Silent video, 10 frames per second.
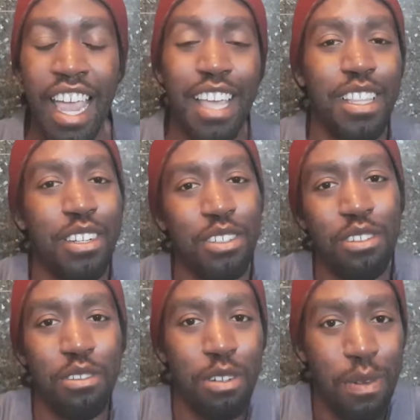and then, you
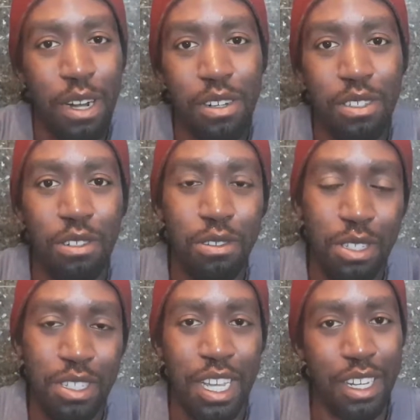know, your parents are
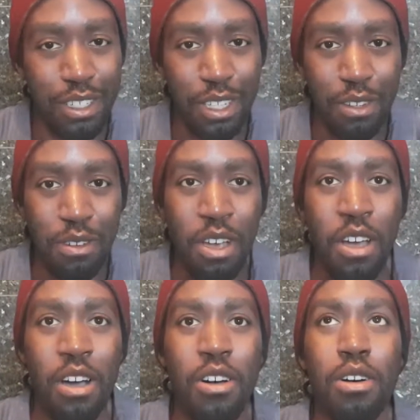usually saying to you,
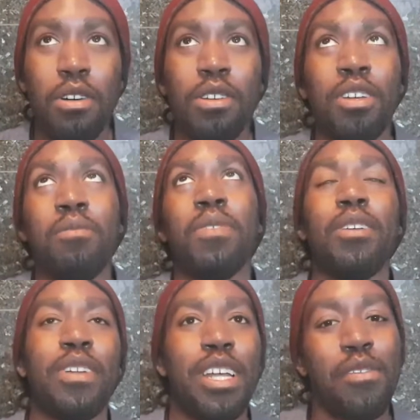oh, you can be
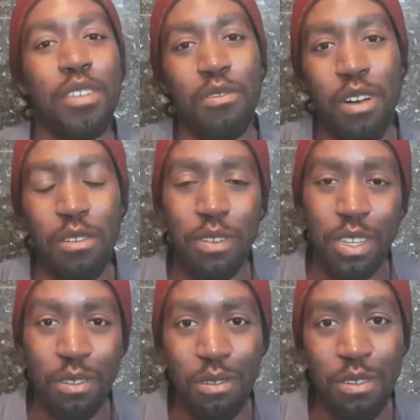whatever you want when
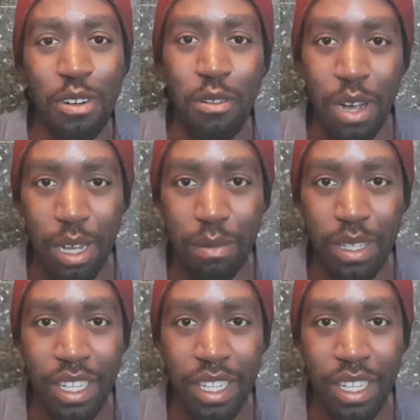you grow up.